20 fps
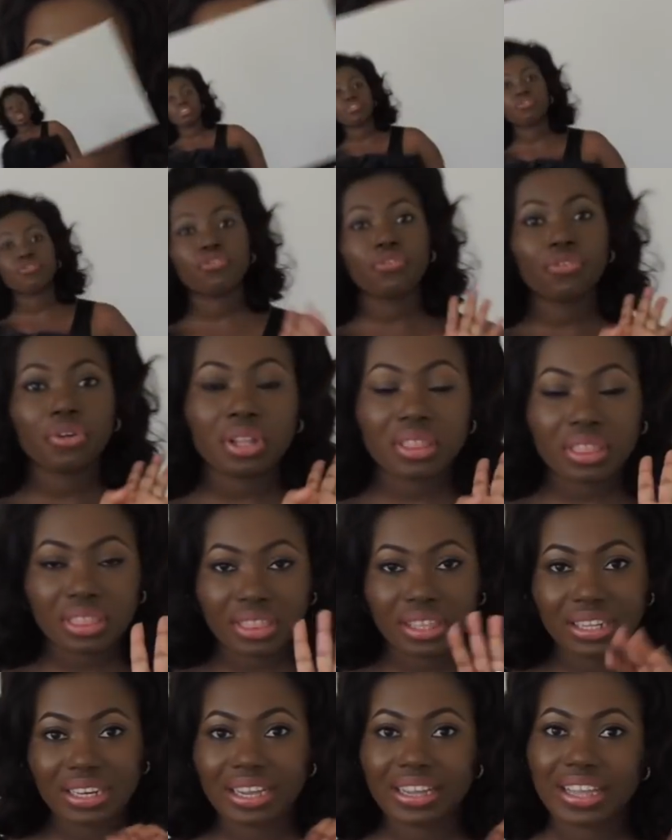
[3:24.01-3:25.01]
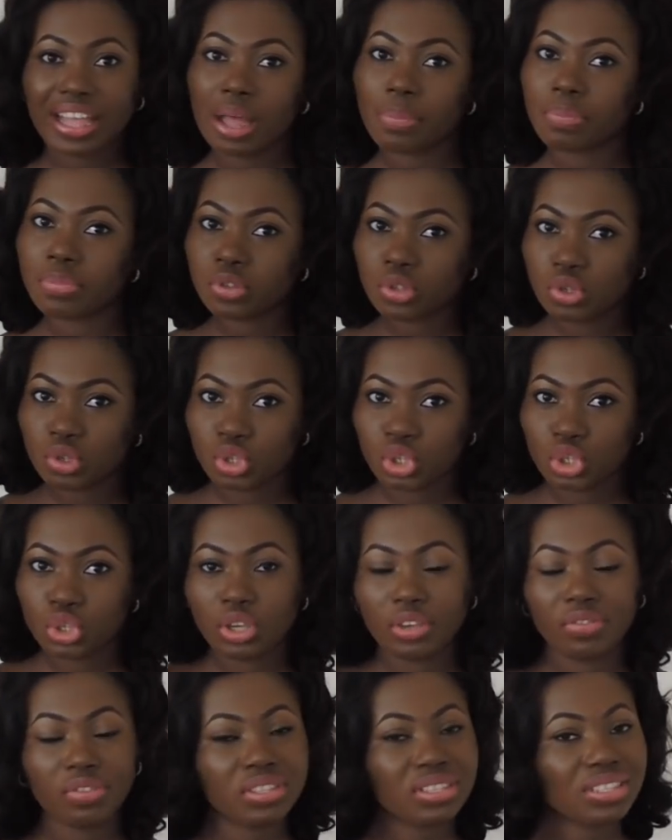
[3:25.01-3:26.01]
the fourth thing that happens to
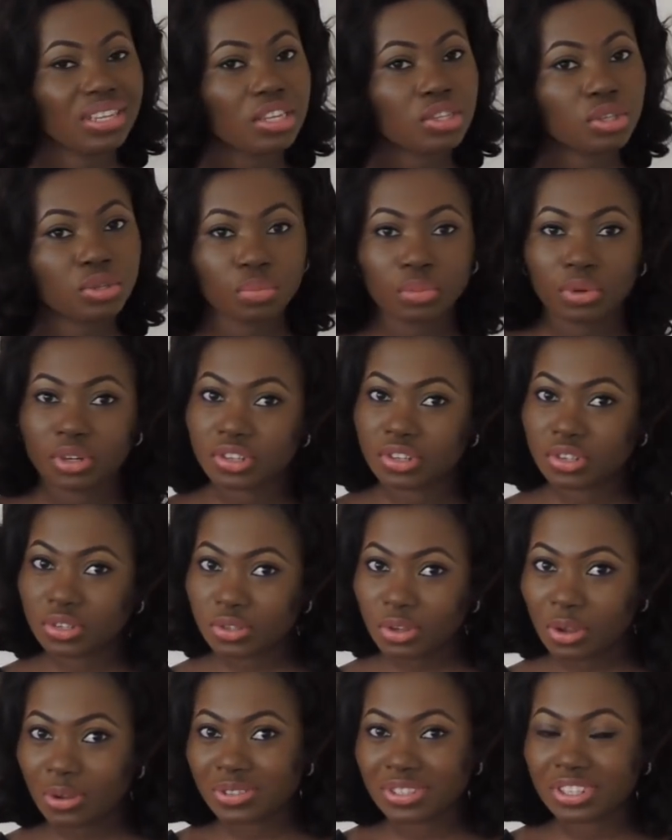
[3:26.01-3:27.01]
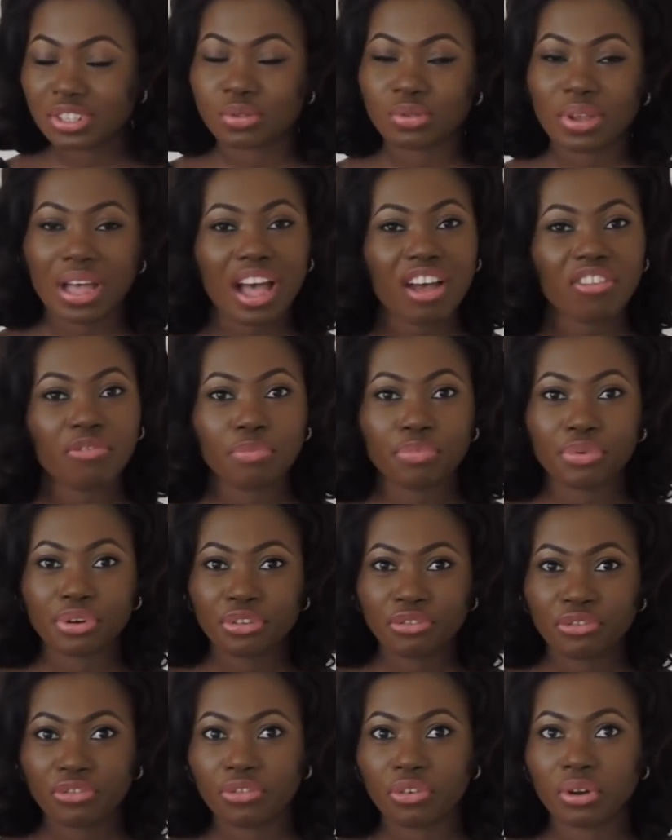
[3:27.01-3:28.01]
you if you take too much salt is to have
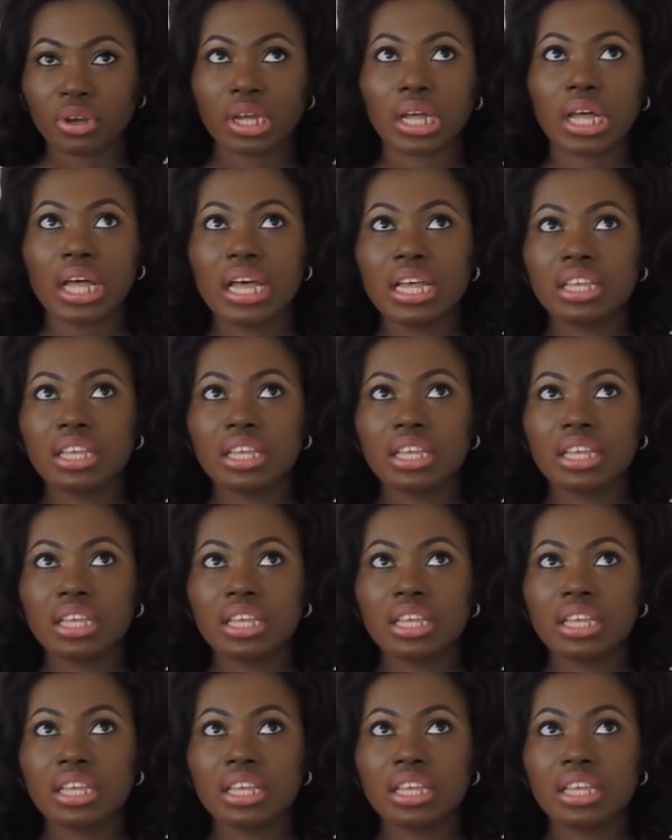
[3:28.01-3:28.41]
brain fog.